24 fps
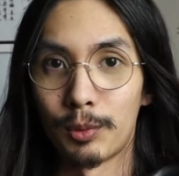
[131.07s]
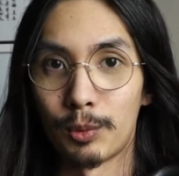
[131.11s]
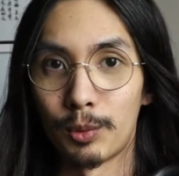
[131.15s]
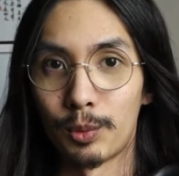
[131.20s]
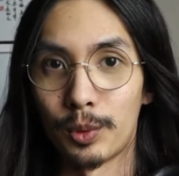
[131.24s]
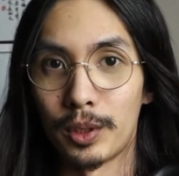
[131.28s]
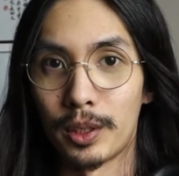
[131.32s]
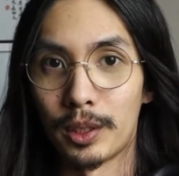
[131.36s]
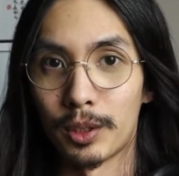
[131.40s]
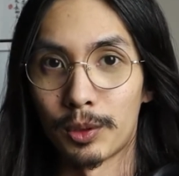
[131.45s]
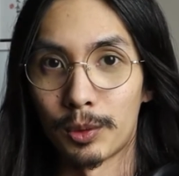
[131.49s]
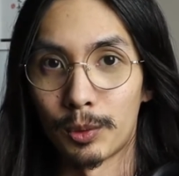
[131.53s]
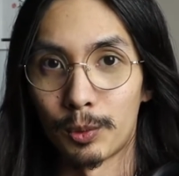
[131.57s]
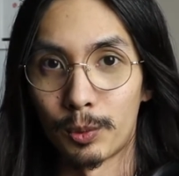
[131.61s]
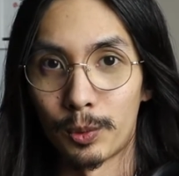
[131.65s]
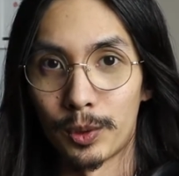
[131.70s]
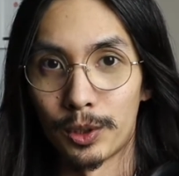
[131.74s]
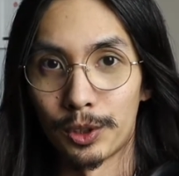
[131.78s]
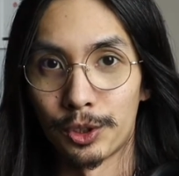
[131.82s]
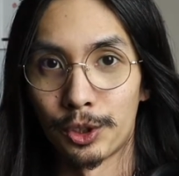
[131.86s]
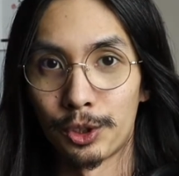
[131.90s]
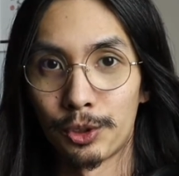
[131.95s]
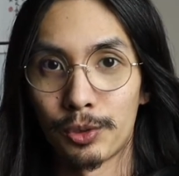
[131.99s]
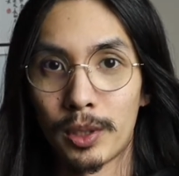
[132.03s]
we're
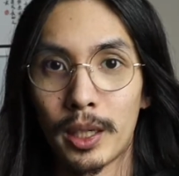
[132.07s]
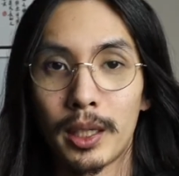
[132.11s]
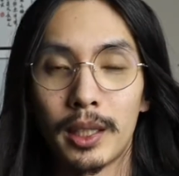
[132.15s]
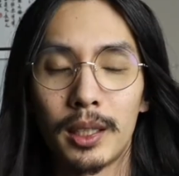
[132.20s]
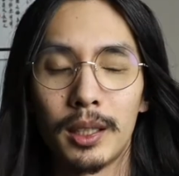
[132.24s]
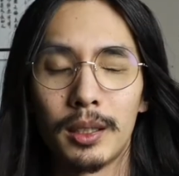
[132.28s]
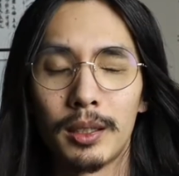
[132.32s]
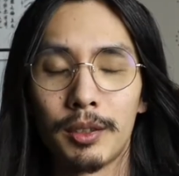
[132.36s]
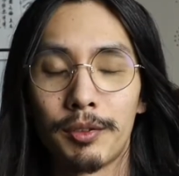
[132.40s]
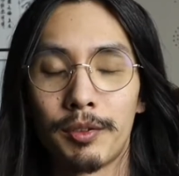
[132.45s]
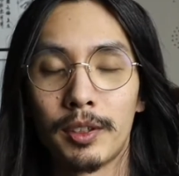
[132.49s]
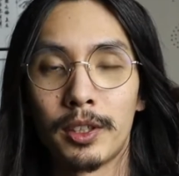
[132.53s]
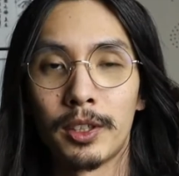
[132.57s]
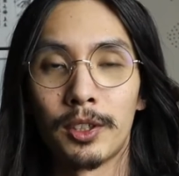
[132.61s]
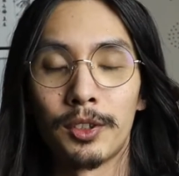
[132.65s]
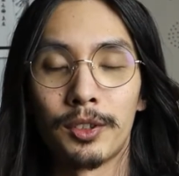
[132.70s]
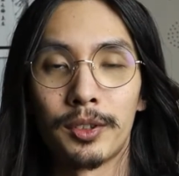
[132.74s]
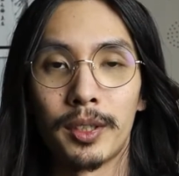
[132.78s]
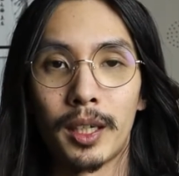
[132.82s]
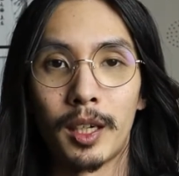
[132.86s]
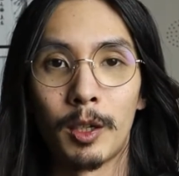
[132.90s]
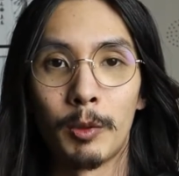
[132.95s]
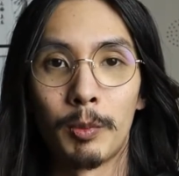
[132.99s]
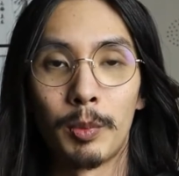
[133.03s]
striking the finger
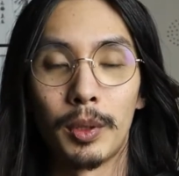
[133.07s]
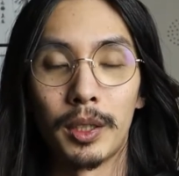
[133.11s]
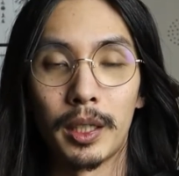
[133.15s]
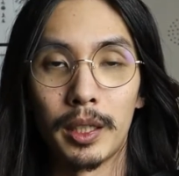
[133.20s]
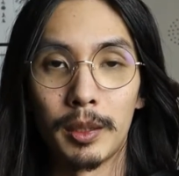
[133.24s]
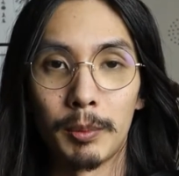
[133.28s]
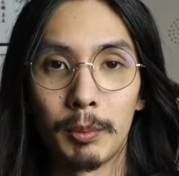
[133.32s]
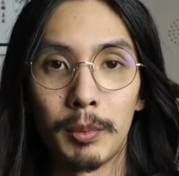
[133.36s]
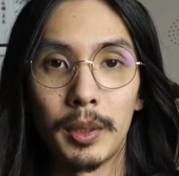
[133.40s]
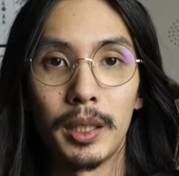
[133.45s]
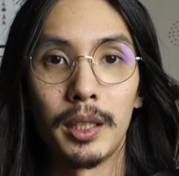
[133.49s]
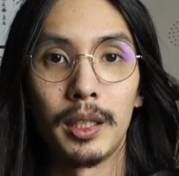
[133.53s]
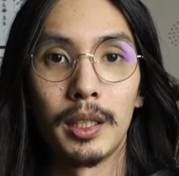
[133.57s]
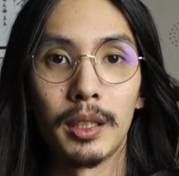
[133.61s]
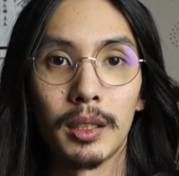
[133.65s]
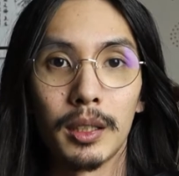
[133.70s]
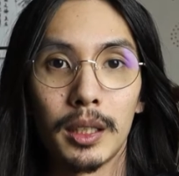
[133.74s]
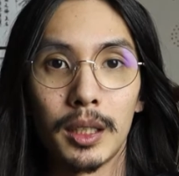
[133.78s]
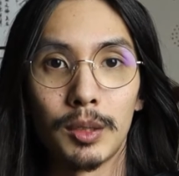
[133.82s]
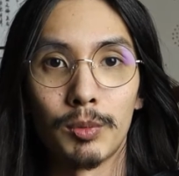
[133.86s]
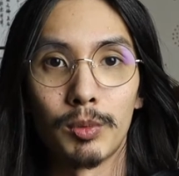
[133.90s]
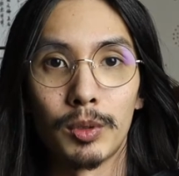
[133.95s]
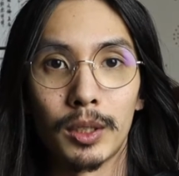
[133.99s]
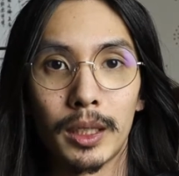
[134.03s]
down, but then
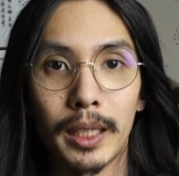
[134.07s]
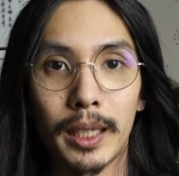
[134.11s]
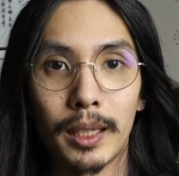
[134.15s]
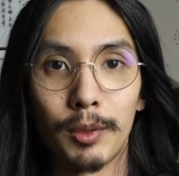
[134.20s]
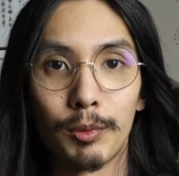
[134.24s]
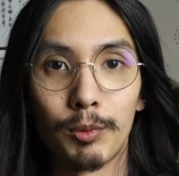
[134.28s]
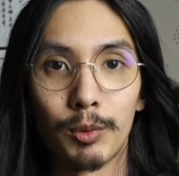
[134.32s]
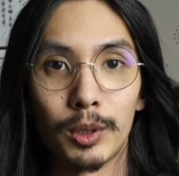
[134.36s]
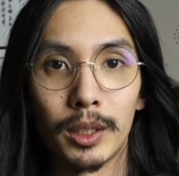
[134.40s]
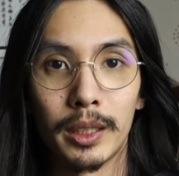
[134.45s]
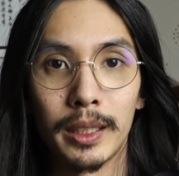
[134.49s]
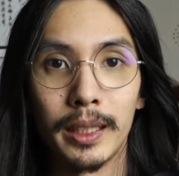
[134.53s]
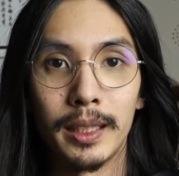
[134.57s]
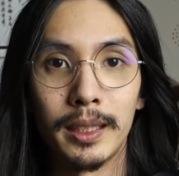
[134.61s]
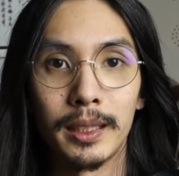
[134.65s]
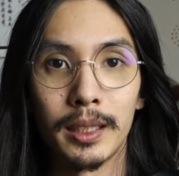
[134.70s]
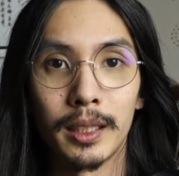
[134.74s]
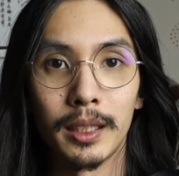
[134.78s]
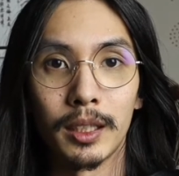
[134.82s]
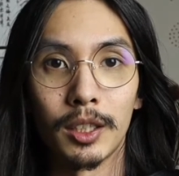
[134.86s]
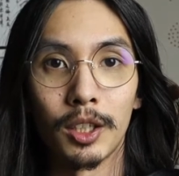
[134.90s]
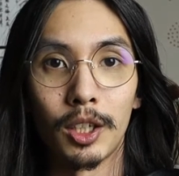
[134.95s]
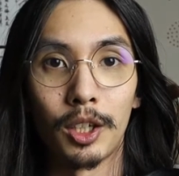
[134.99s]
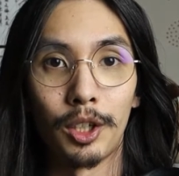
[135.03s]
immediately
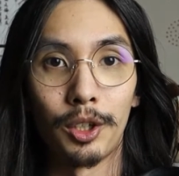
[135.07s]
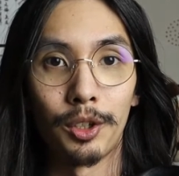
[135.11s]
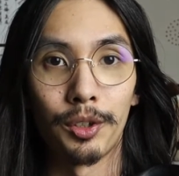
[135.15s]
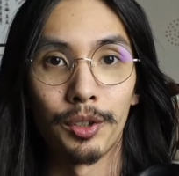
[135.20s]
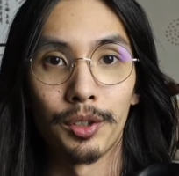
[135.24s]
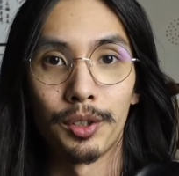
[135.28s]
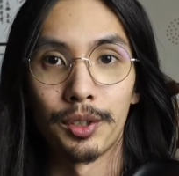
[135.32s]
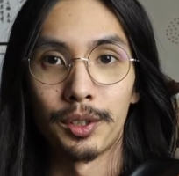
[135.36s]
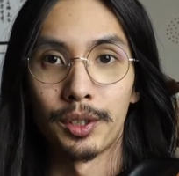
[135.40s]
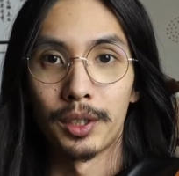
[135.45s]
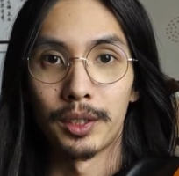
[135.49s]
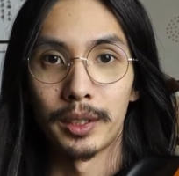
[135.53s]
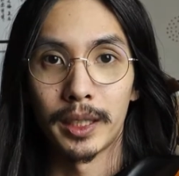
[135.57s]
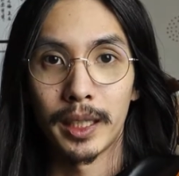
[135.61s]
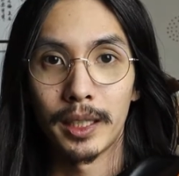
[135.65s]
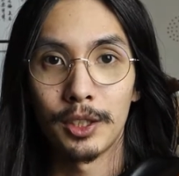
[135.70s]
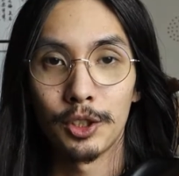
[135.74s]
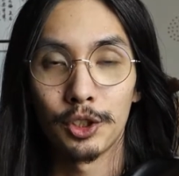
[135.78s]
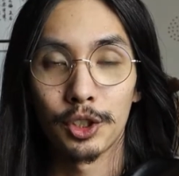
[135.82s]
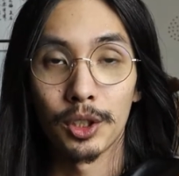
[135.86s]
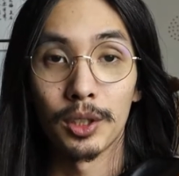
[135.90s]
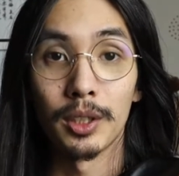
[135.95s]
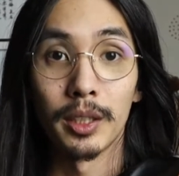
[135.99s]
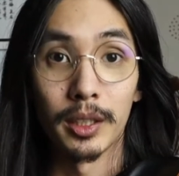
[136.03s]
releasing all the
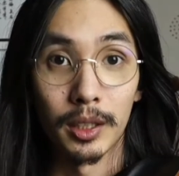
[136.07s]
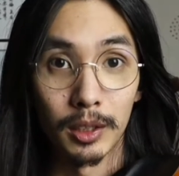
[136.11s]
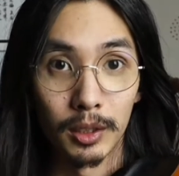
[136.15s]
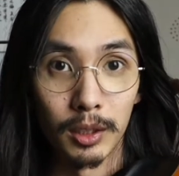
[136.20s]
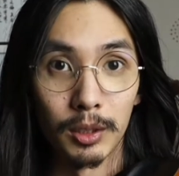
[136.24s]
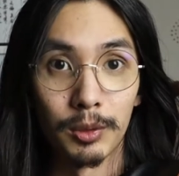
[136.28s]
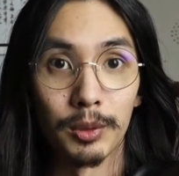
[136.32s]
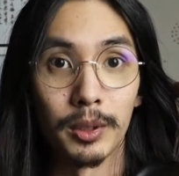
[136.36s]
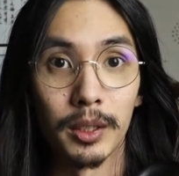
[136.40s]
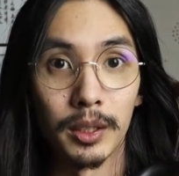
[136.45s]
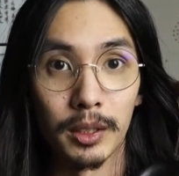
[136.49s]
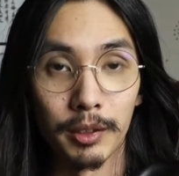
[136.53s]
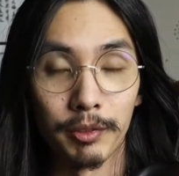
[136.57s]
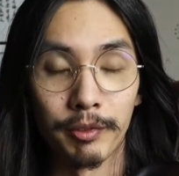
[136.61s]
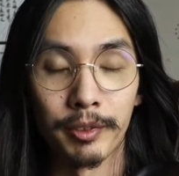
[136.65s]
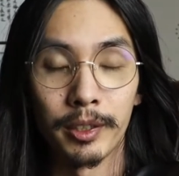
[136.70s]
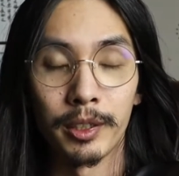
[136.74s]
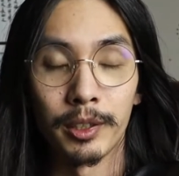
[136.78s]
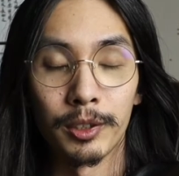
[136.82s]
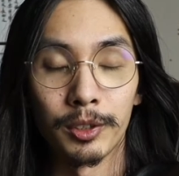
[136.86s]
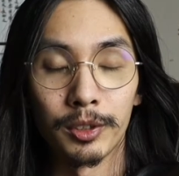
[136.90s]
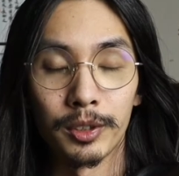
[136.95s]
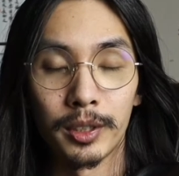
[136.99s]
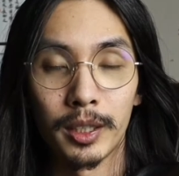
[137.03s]
tension, including the
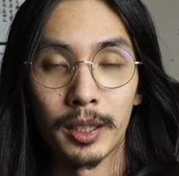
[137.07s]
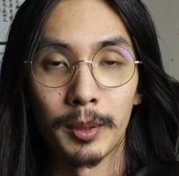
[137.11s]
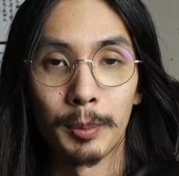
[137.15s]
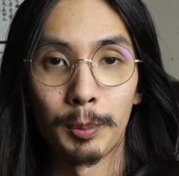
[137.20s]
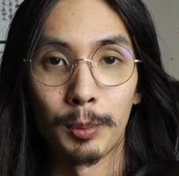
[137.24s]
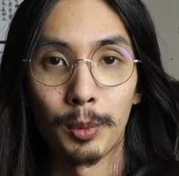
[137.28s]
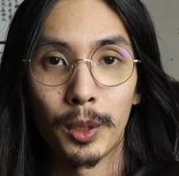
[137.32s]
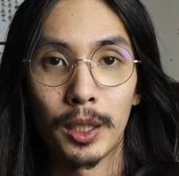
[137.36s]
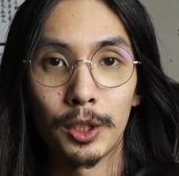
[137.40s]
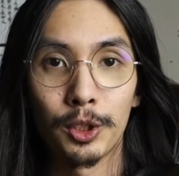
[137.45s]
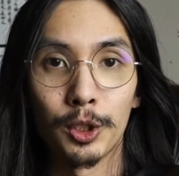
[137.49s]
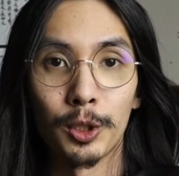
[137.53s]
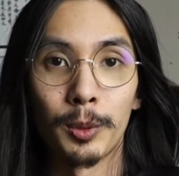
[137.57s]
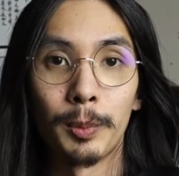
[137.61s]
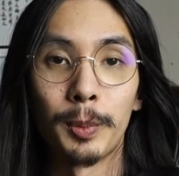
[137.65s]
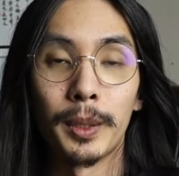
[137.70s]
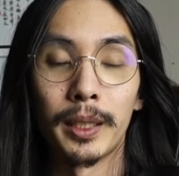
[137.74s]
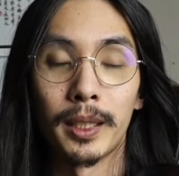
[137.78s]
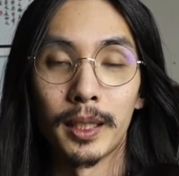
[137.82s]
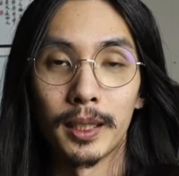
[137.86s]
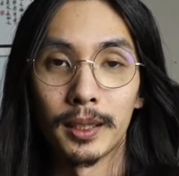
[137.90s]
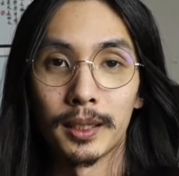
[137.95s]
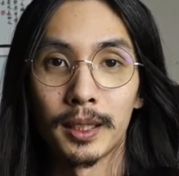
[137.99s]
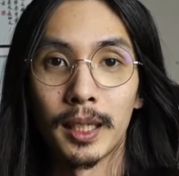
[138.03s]
fingertip pressure,
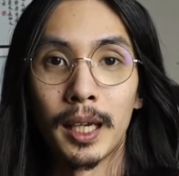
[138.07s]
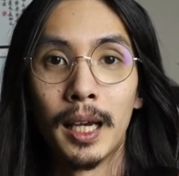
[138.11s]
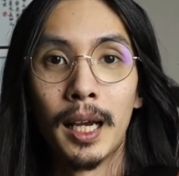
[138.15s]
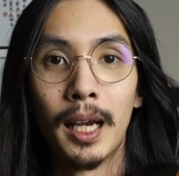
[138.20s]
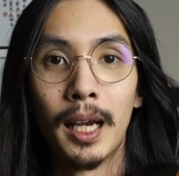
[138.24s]
because